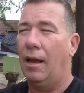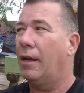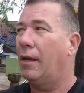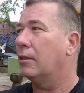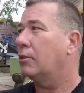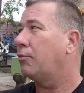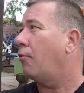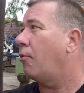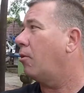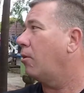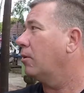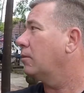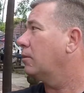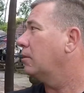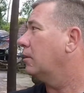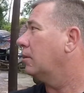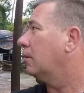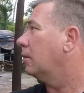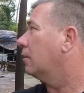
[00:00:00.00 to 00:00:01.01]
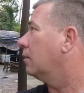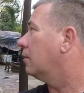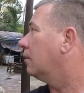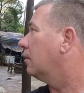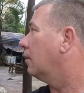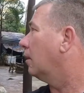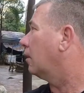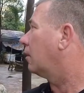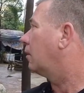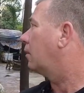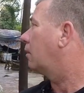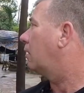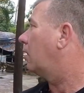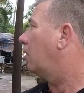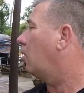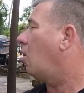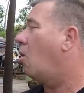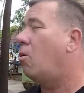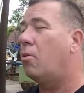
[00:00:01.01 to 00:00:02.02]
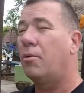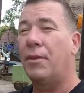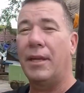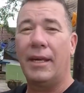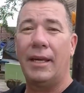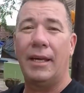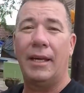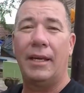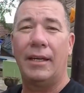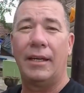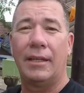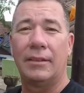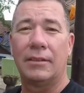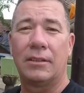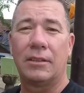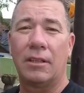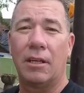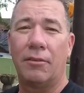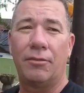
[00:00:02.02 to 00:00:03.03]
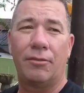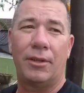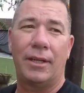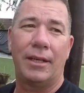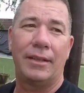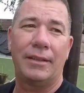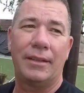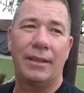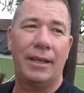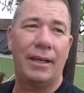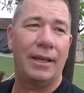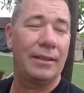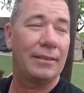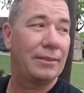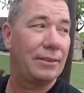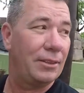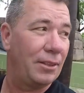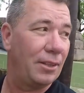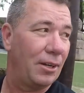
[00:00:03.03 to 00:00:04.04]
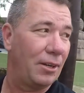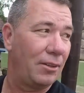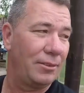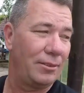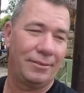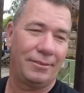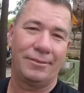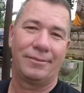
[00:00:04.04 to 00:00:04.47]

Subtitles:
as far as the clothing and stuff like that, you know,